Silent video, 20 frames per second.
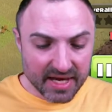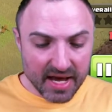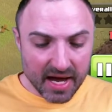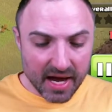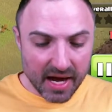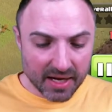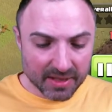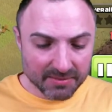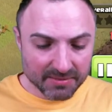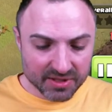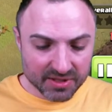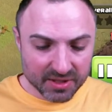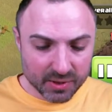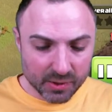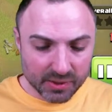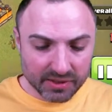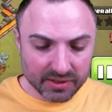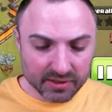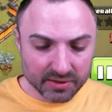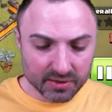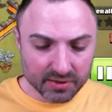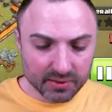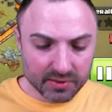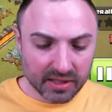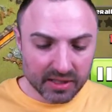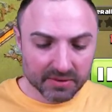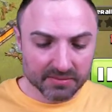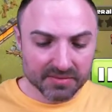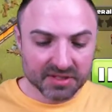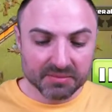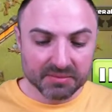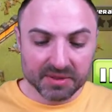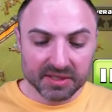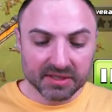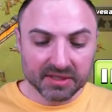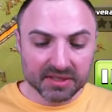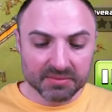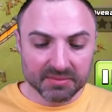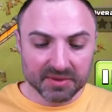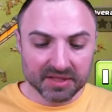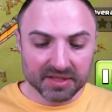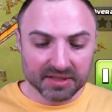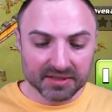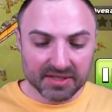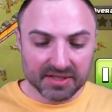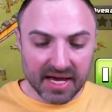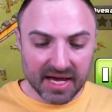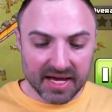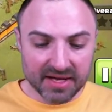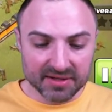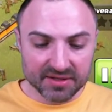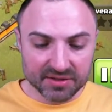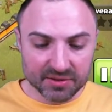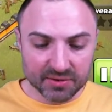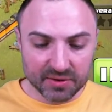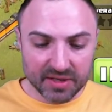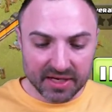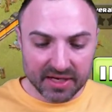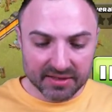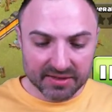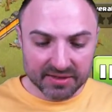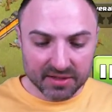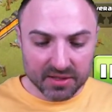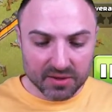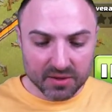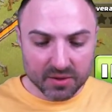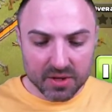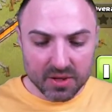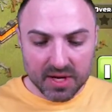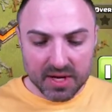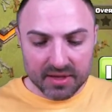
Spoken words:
I am just going to 2 times speed this because, as you guys know,